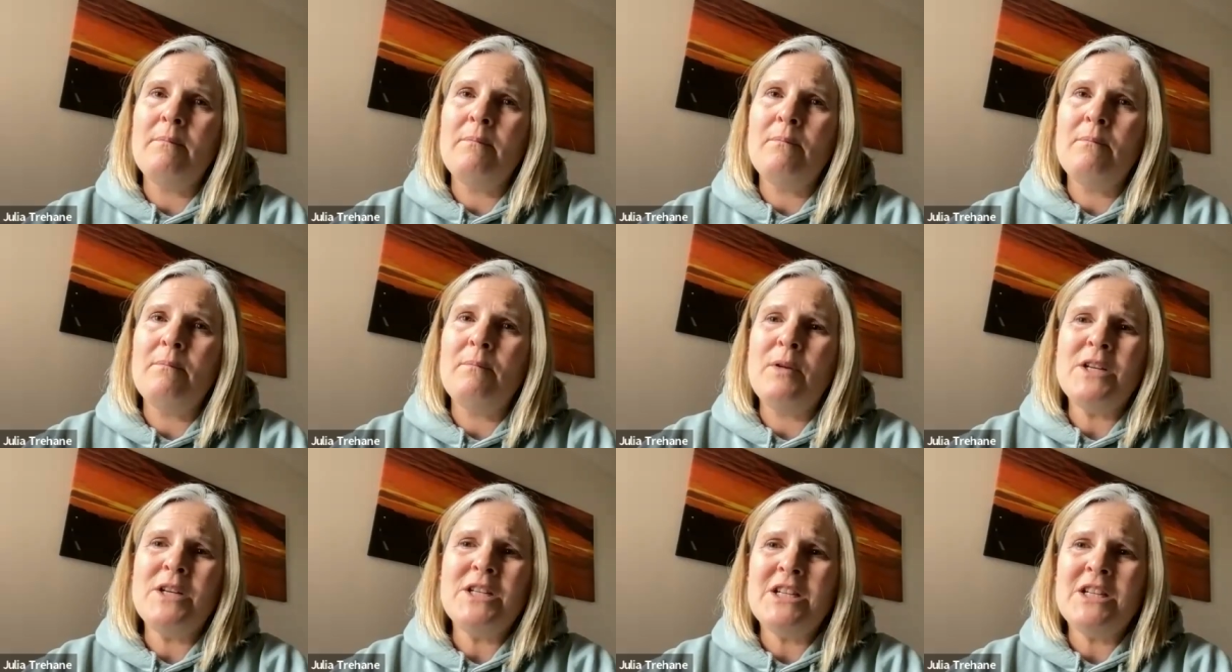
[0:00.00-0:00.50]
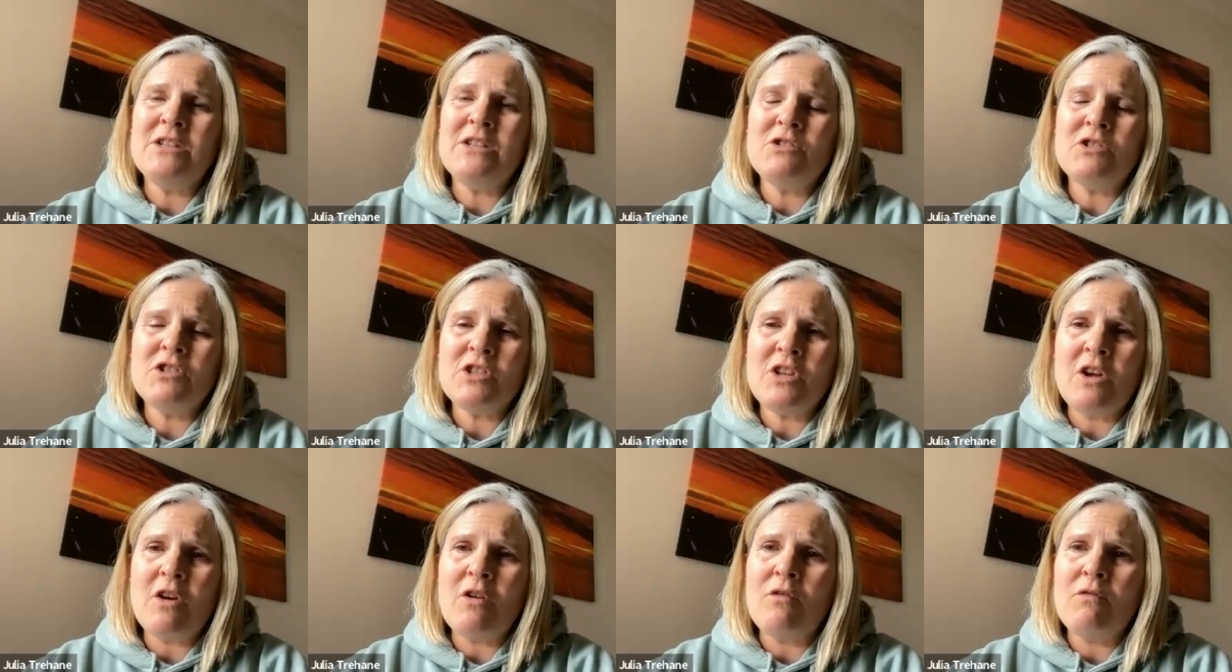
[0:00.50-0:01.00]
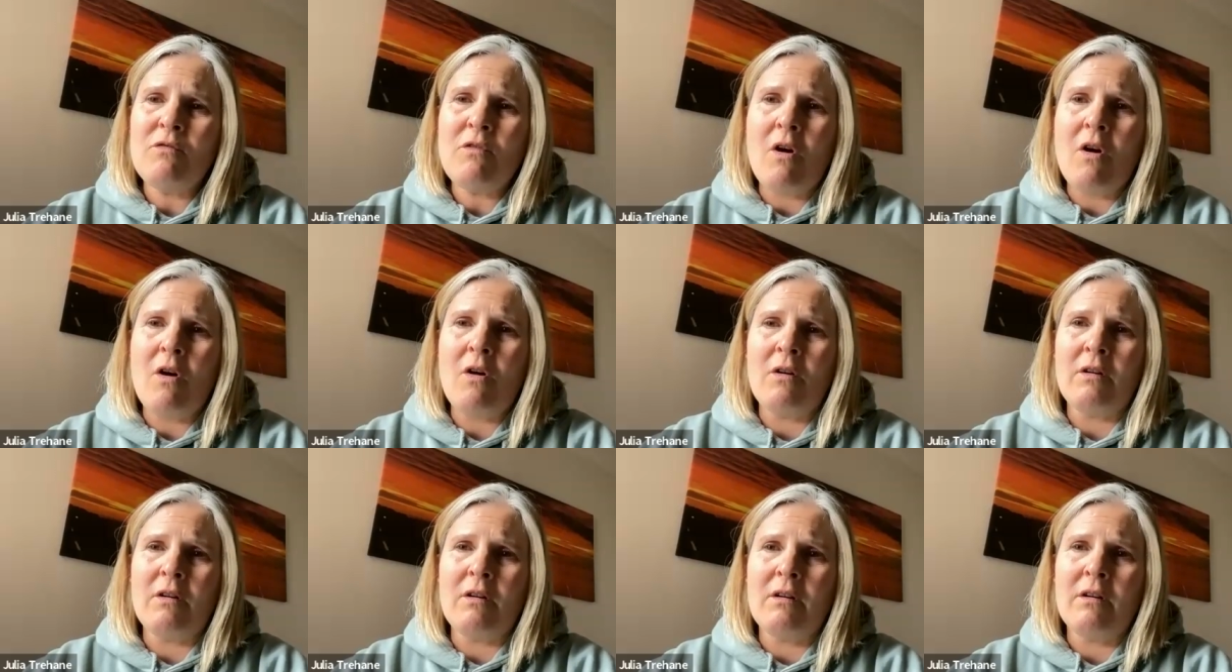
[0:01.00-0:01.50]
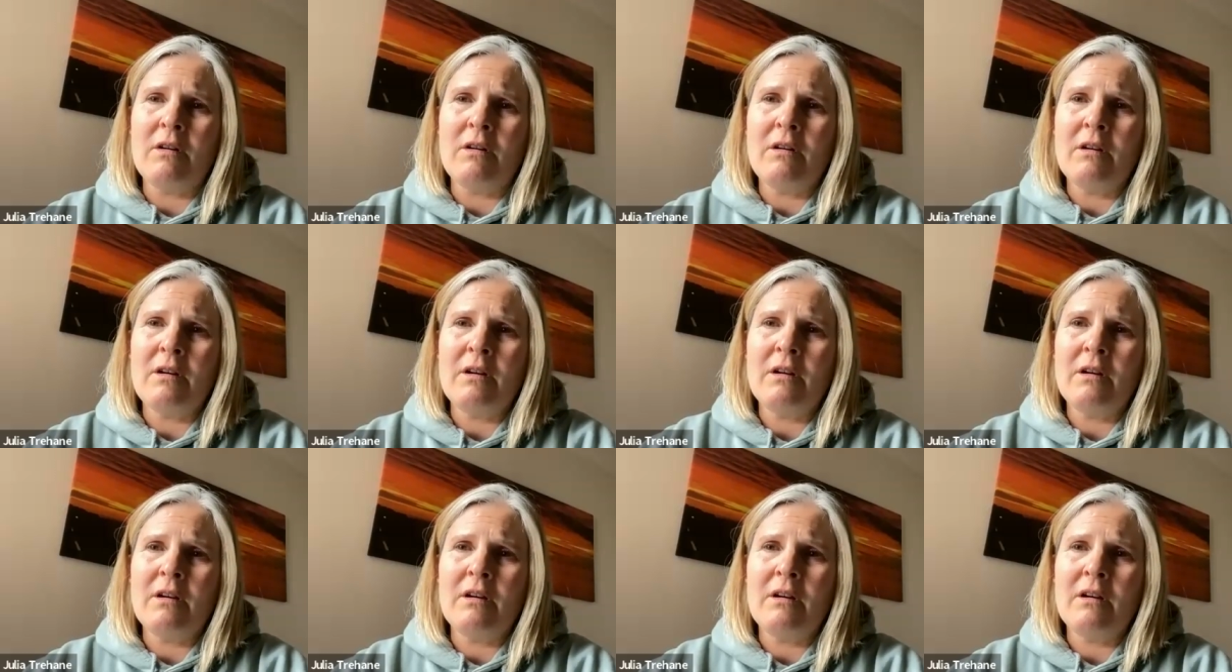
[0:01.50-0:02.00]
which is so wrong.
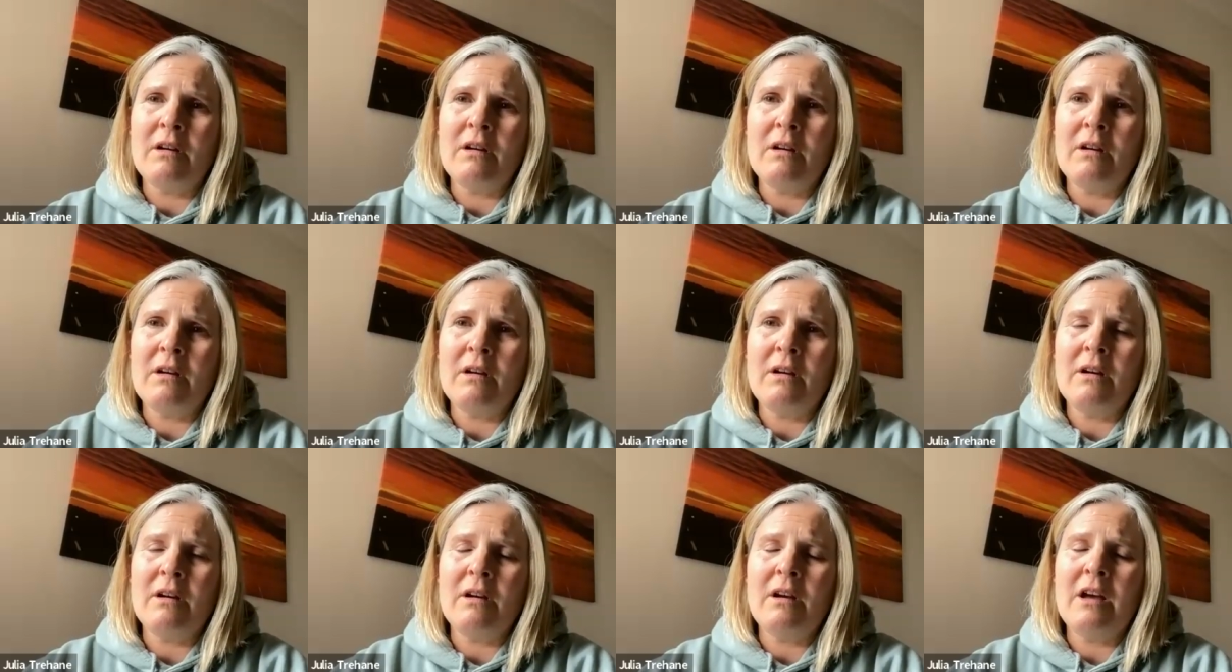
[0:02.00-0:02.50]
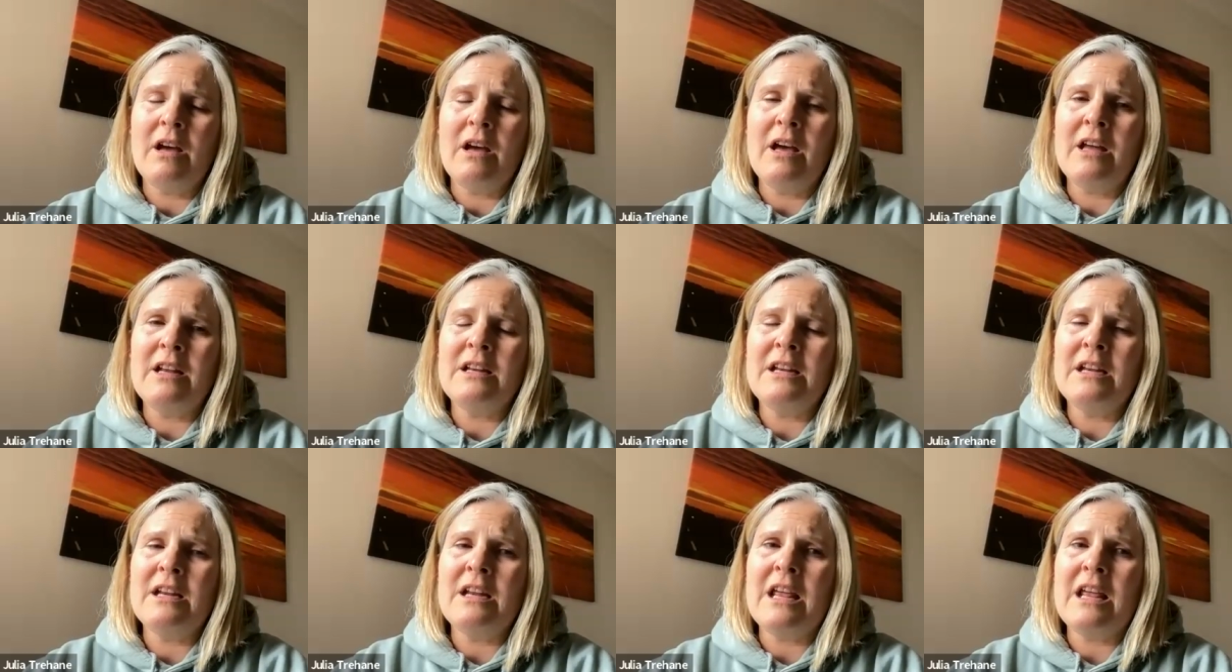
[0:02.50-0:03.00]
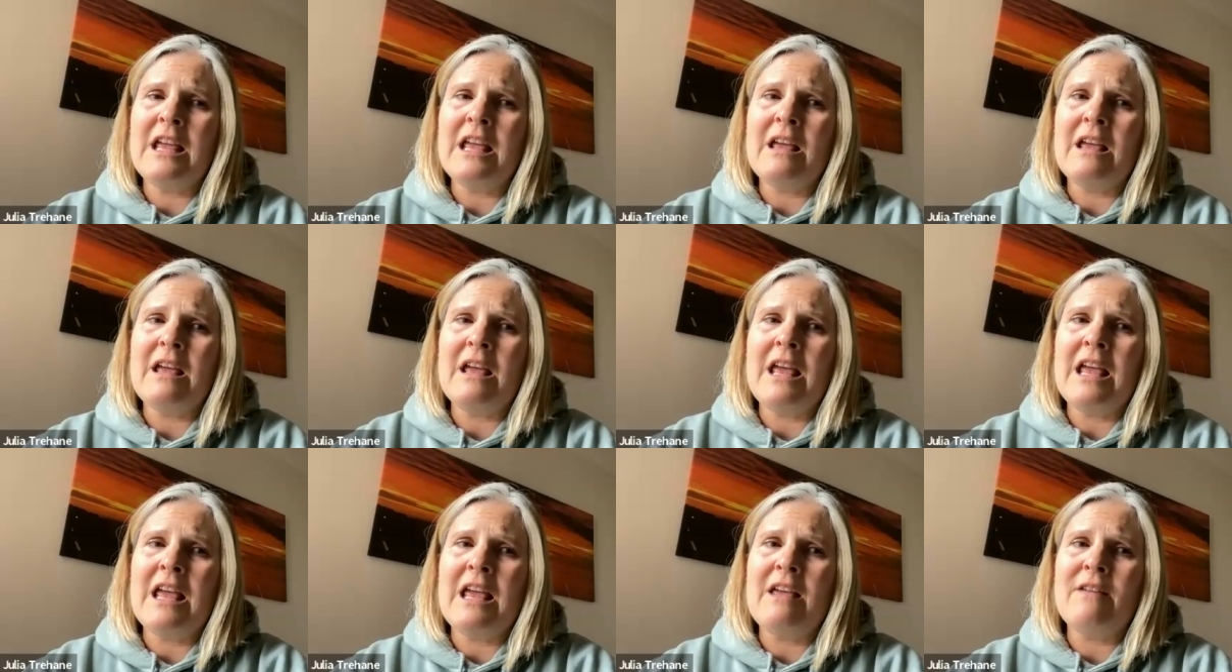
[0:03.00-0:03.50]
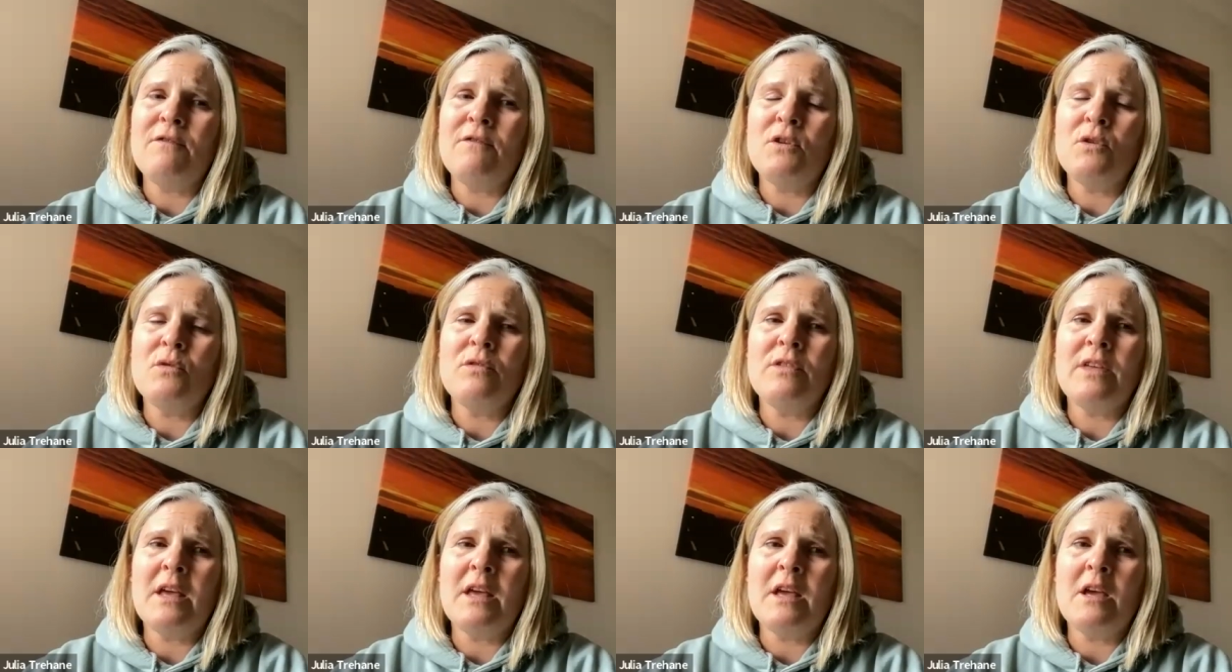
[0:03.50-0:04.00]
And if you
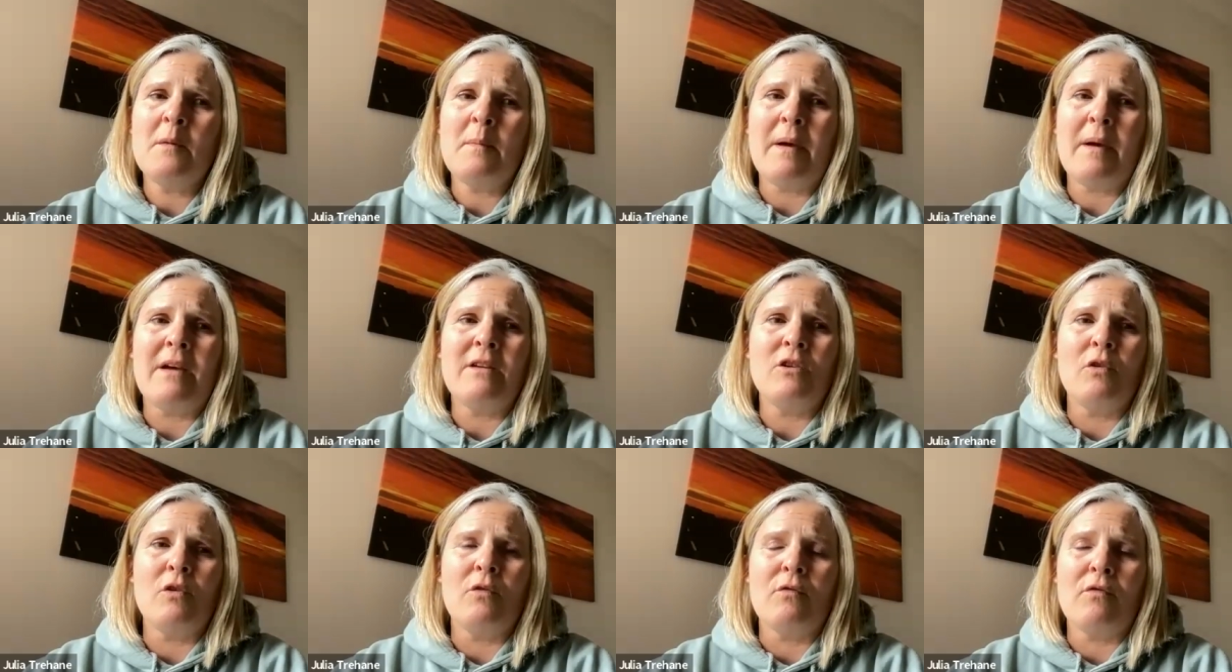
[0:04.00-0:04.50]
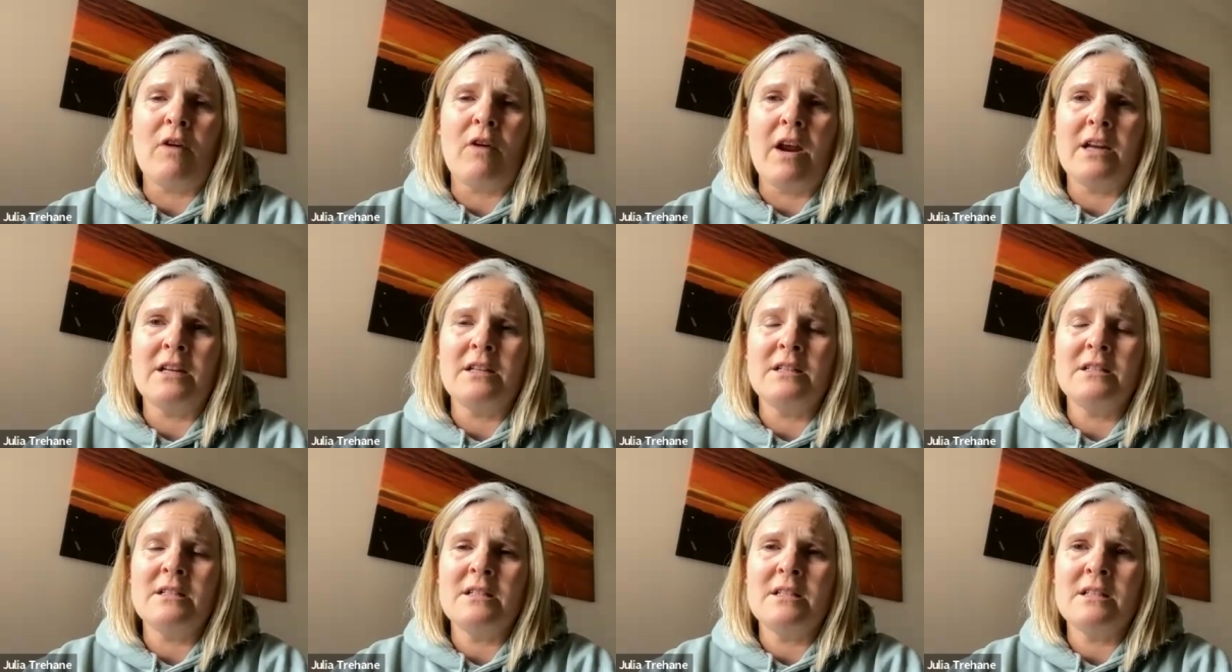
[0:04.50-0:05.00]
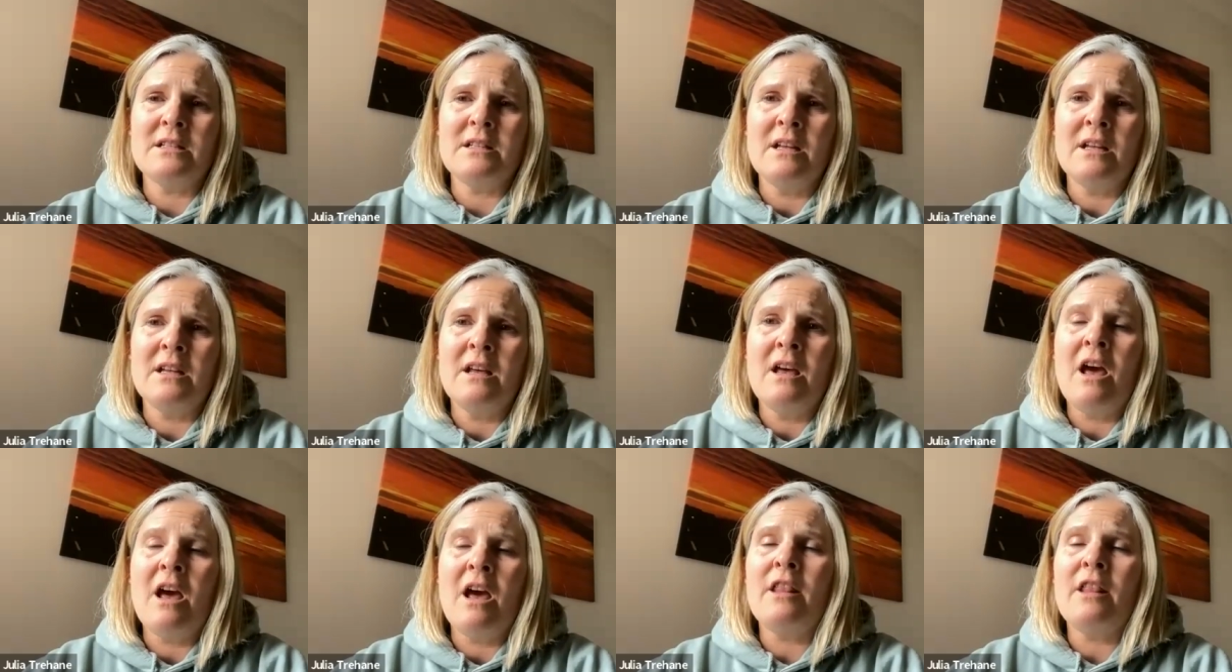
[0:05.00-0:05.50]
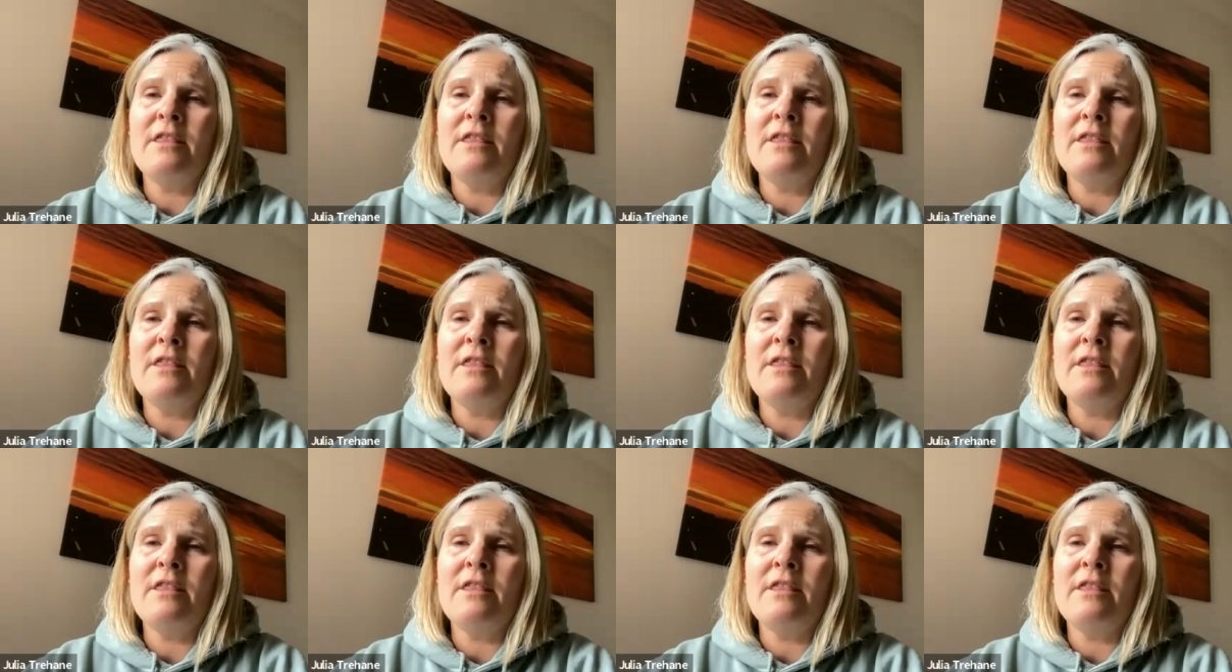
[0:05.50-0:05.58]
think about your friends and